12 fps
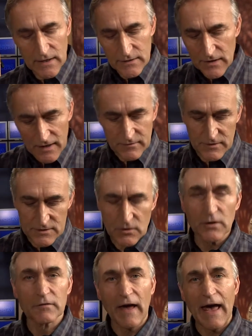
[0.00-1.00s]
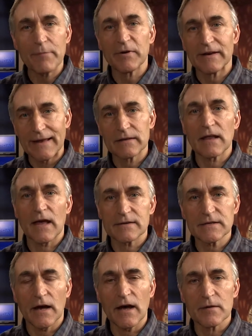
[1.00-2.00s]
None of this could have happened at
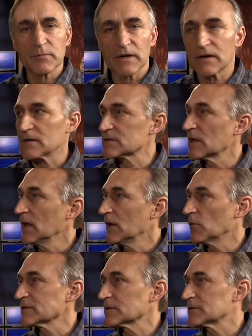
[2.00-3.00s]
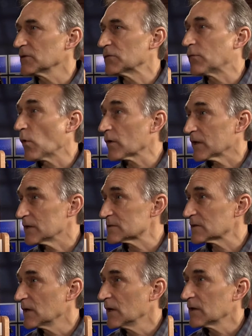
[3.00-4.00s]
that time, because it wasn't until the
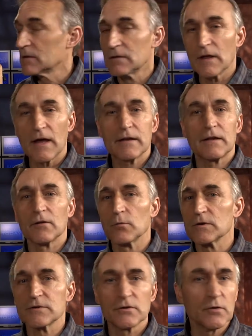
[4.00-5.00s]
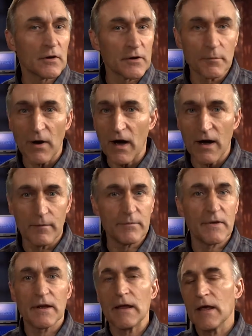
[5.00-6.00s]
forties that there was a nuclear bomb,
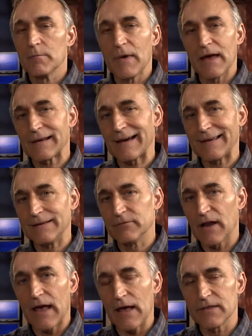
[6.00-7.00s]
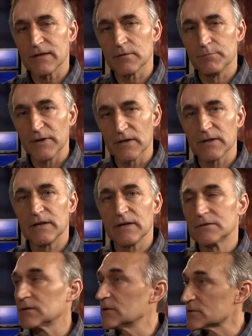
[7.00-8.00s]
that mankind even had the
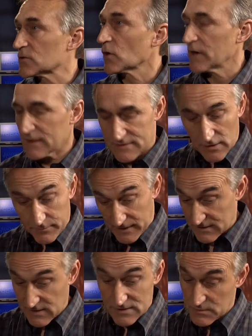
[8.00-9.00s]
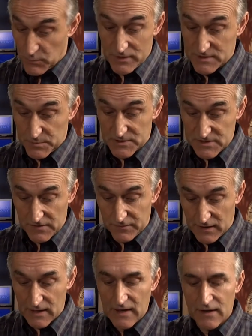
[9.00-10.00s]
ability to destroy itself, because this is pretty
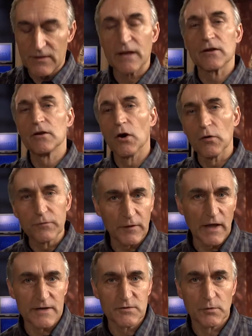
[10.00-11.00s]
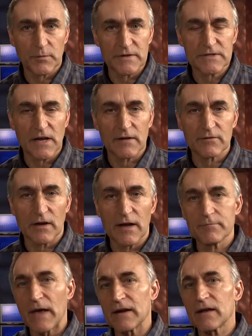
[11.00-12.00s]
specific, that no flesh would be saved
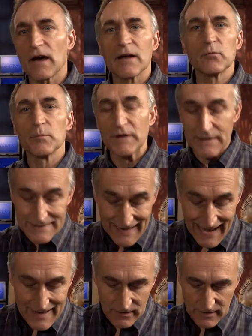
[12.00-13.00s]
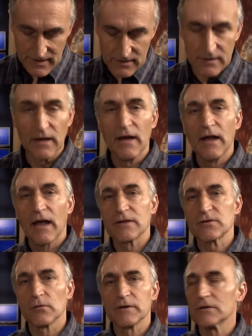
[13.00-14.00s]
alive. Mankind would be annihilated.
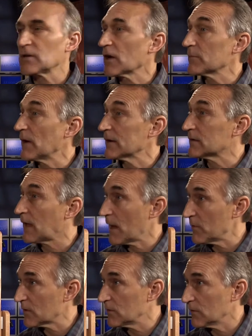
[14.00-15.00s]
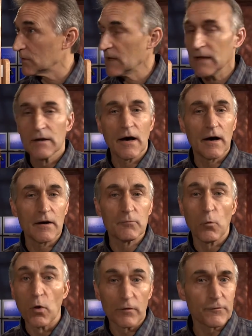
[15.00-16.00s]
And so when you talk about chemical uh,
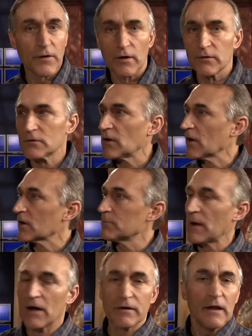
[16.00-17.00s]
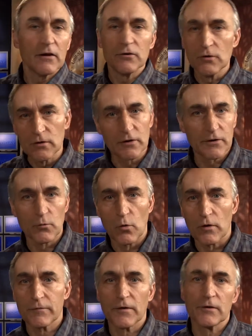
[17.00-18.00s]
warfare, you talk about nuclear
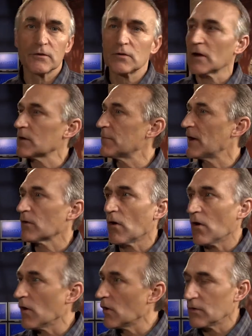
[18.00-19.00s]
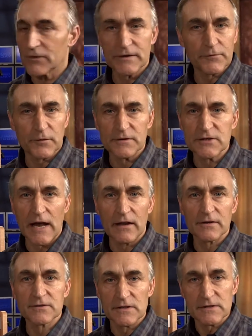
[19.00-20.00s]
warfare, you talk about all the different
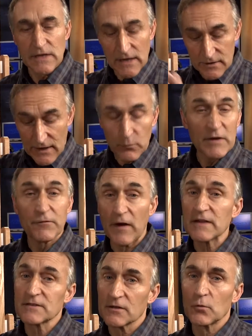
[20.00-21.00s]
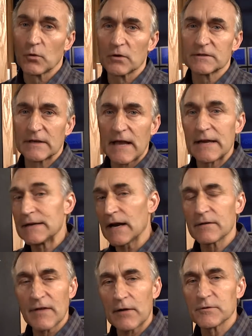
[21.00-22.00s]
challenges that we face in the world today,
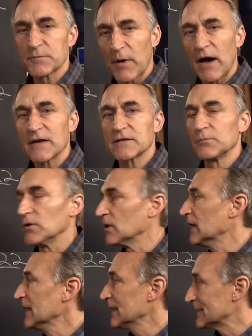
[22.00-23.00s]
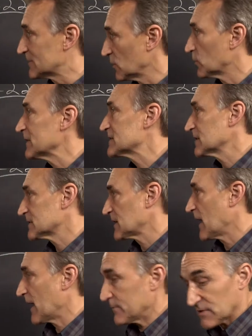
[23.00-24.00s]
none of that was possible until recent
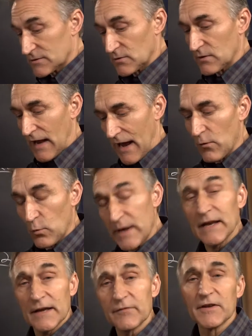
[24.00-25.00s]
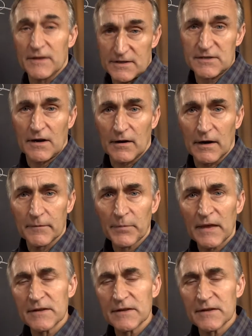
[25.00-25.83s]
times. And so now we live in this era.